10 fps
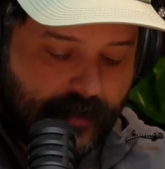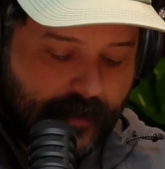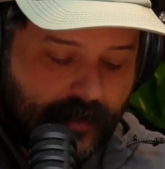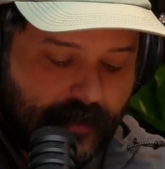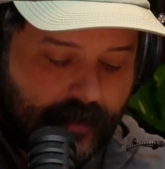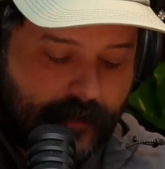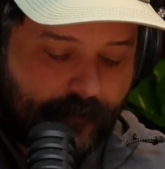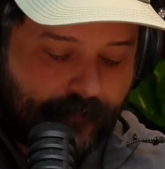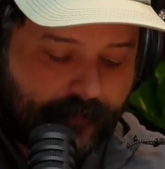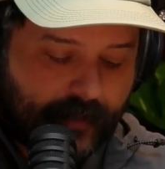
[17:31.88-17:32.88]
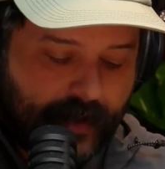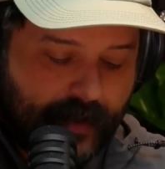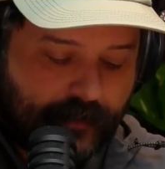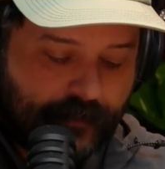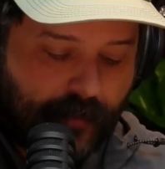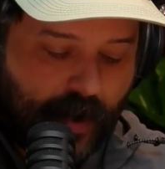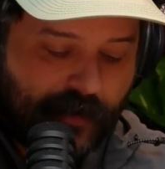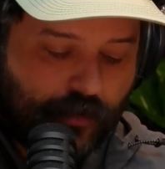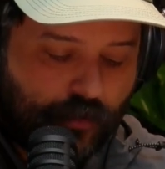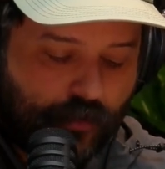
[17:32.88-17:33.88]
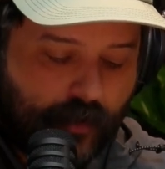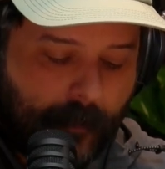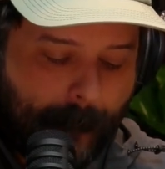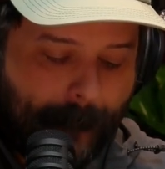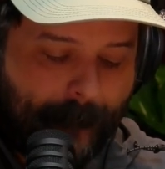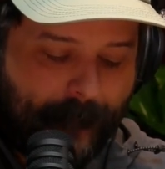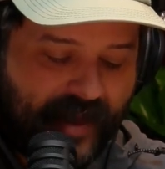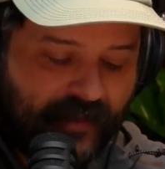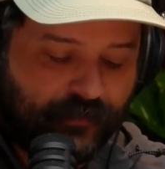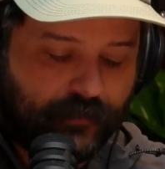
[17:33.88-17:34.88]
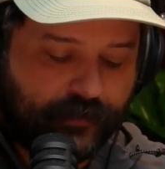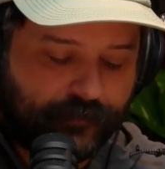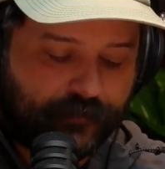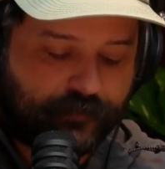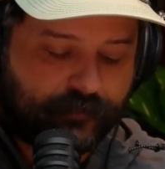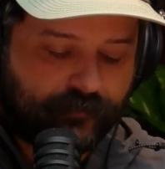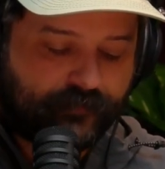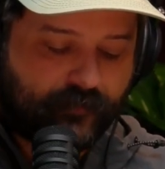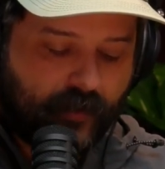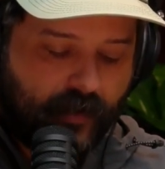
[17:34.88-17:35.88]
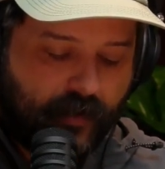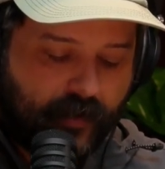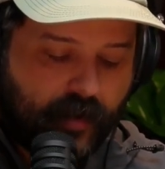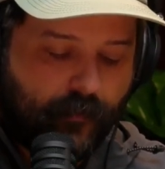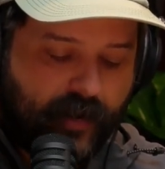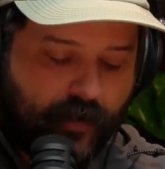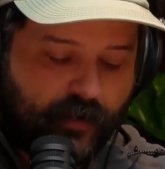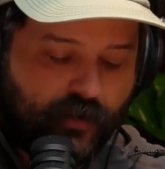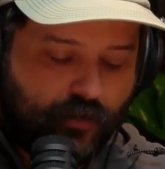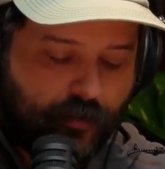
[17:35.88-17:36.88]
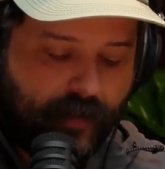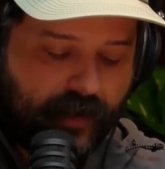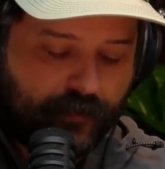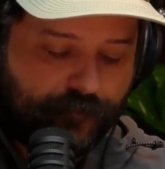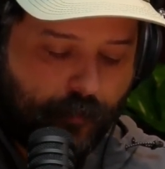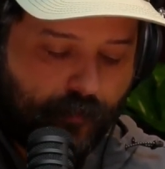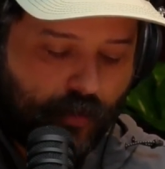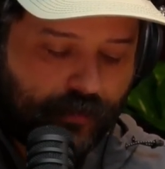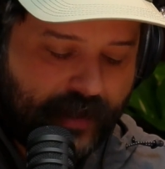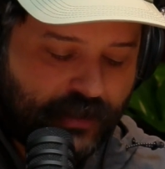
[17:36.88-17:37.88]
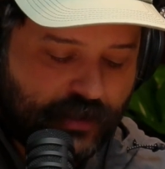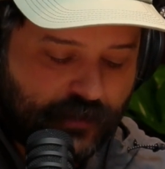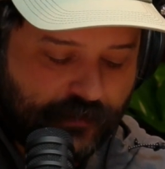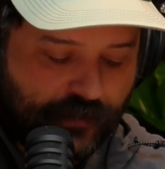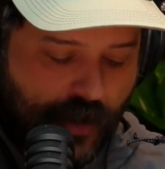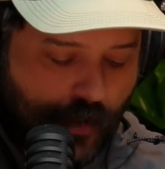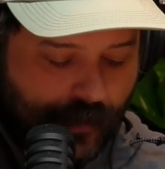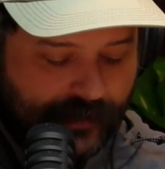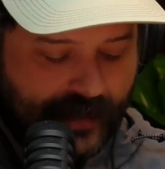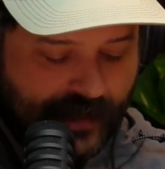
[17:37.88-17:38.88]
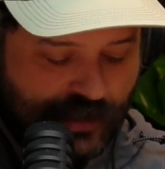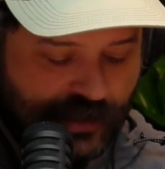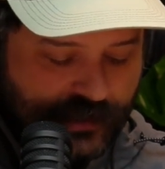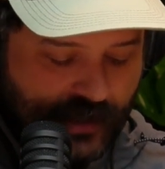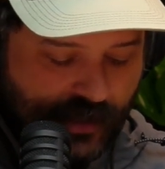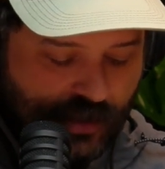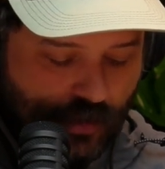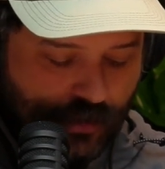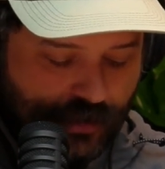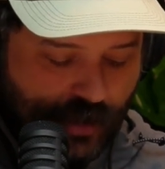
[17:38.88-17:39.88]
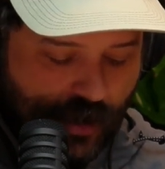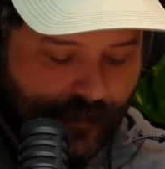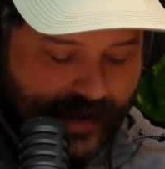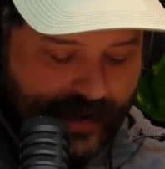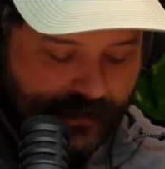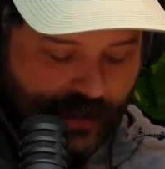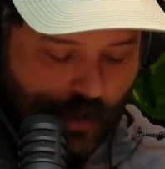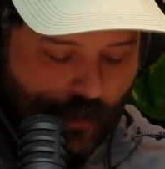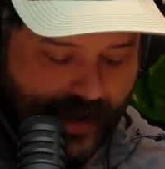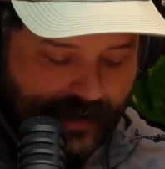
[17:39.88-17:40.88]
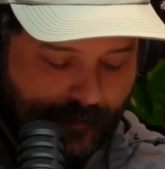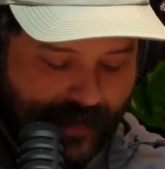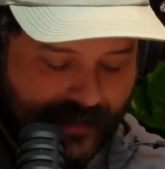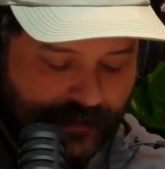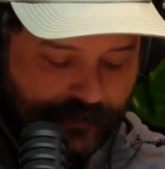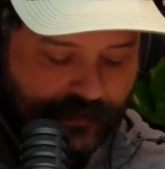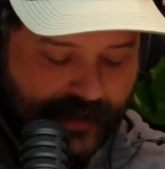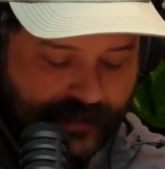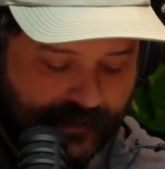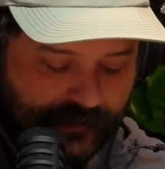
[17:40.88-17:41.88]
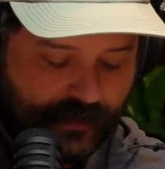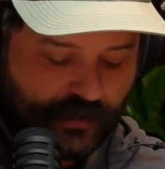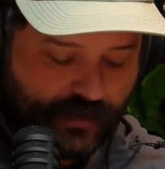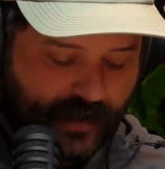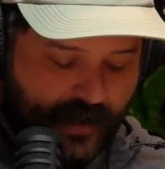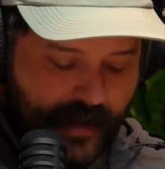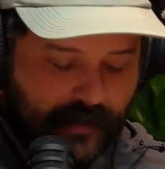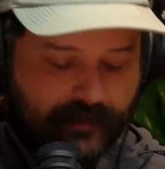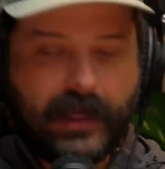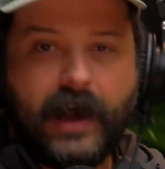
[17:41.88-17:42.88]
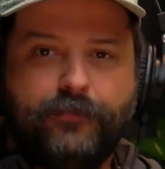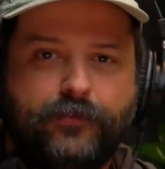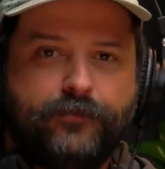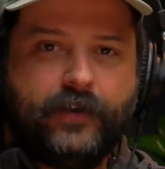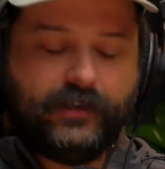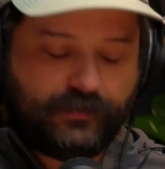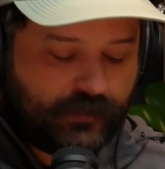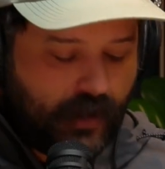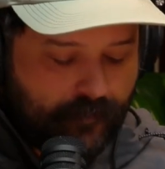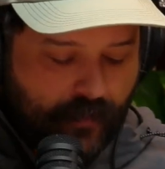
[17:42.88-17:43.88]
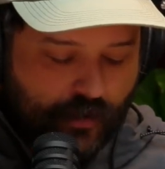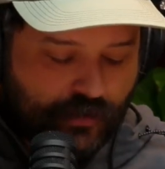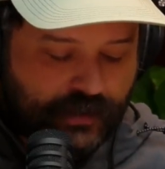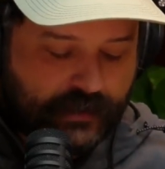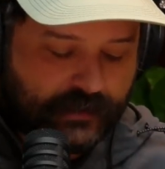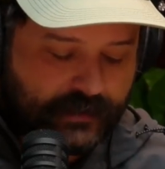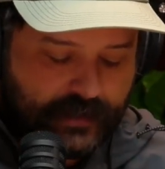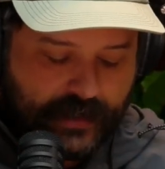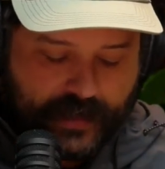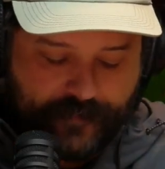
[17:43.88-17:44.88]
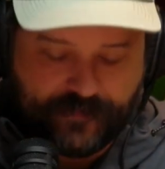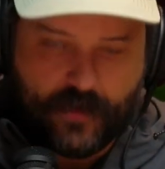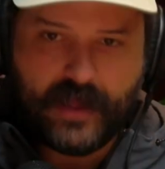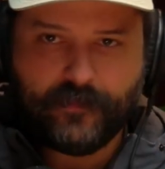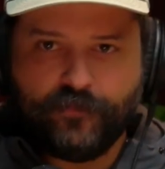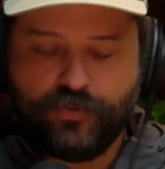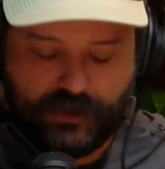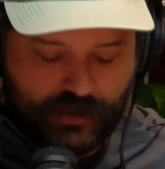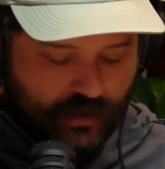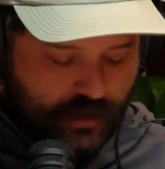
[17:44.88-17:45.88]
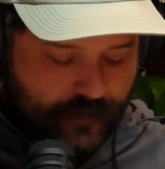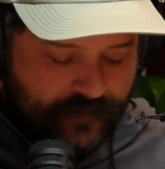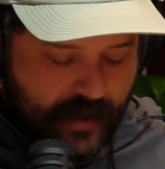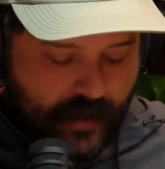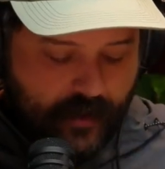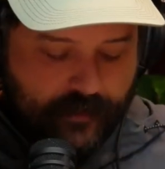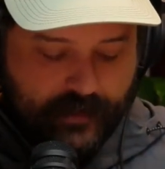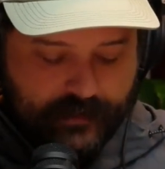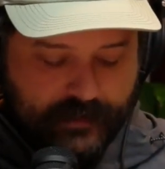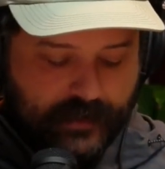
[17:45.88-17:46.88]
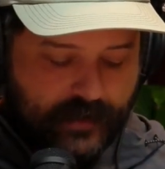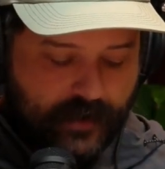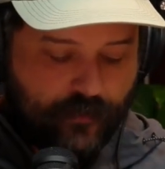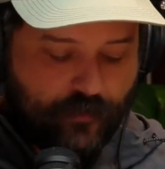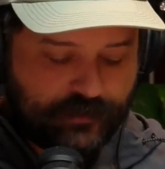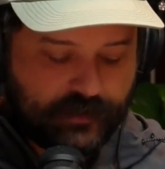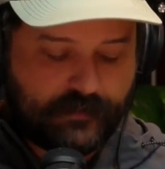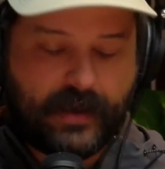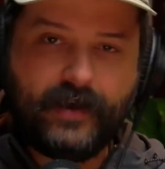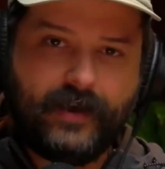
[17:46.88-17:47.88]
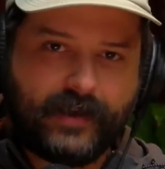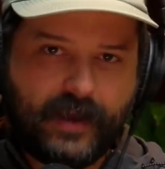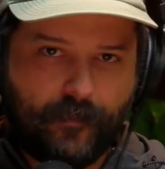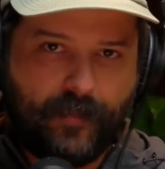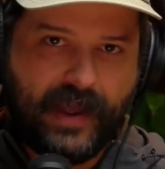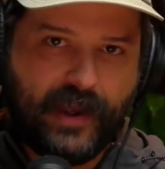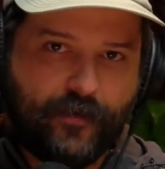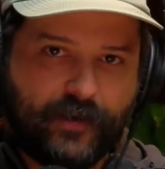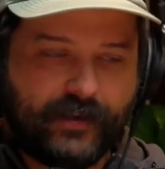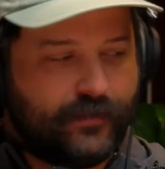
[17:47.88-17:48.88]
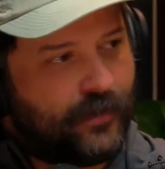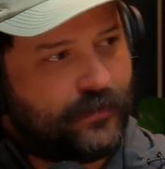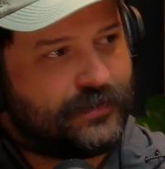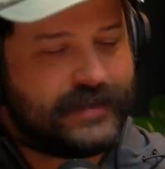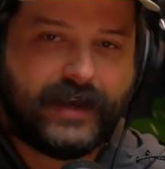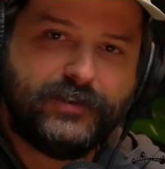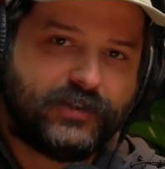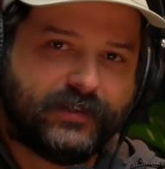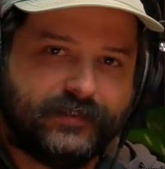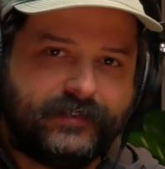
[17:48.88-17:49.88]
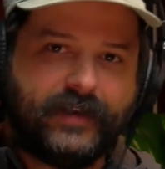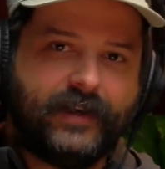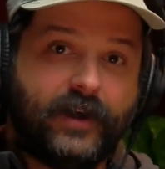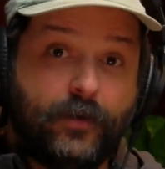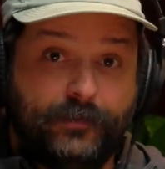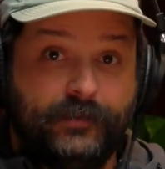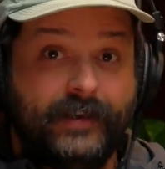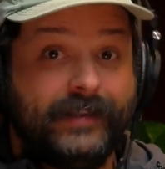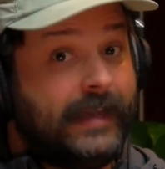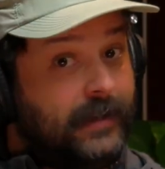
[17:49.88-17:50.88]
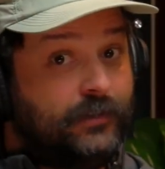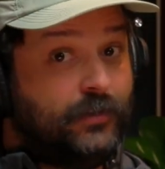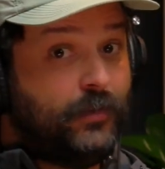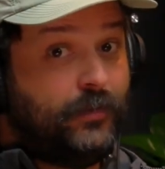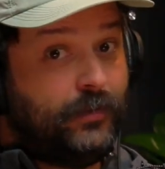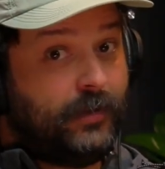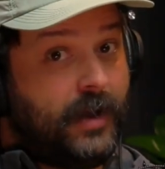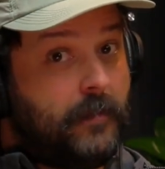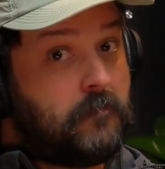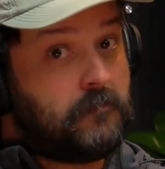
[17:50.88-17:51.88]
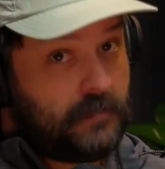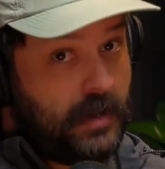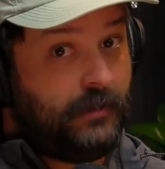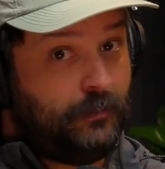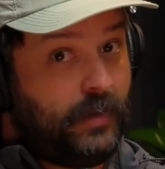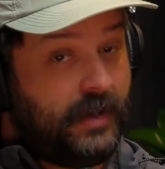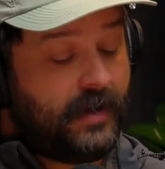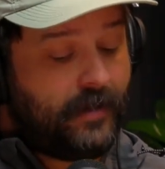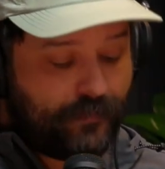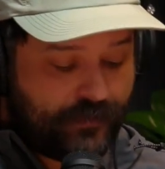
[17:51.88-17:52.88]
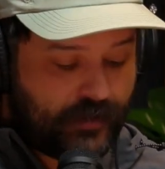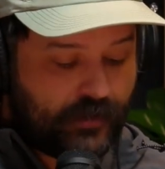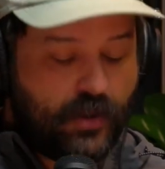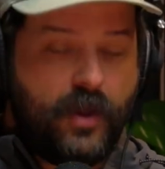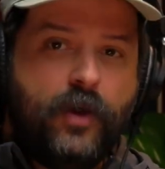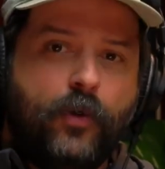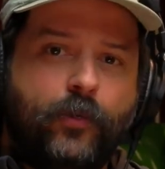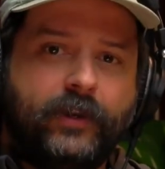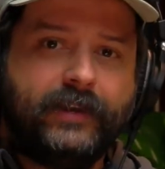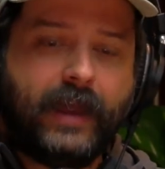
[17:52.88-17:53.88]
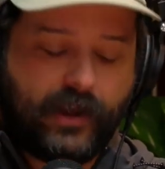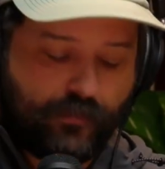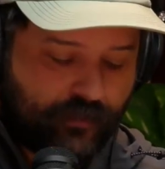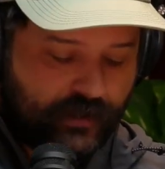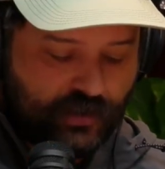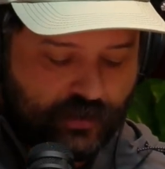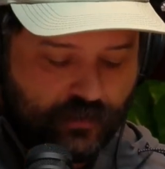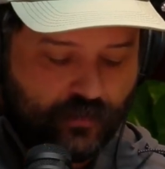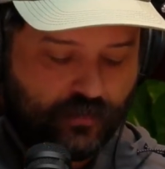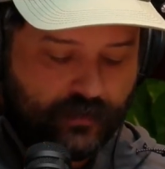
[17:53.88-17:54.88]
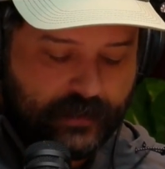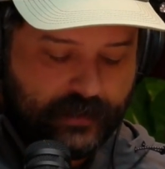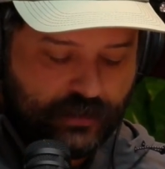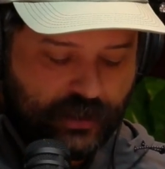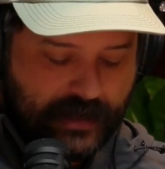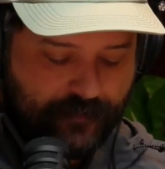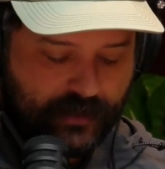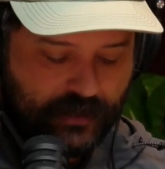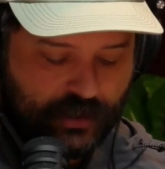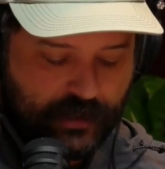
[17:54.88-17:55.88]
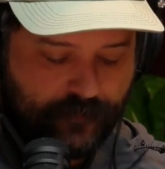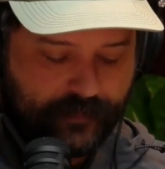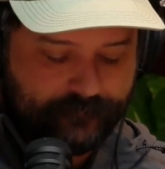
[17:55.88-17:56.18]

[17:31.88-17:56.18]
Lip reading: And Michael Peslis, comparing European football nations with nations like Jordan, Oman, Kuwait, Palestine, etc. Laugh face emojis. I'm pretty sure that I wasn't comparing those nations. I was saying that getting to the World Cup is bigger than winning a regional championship.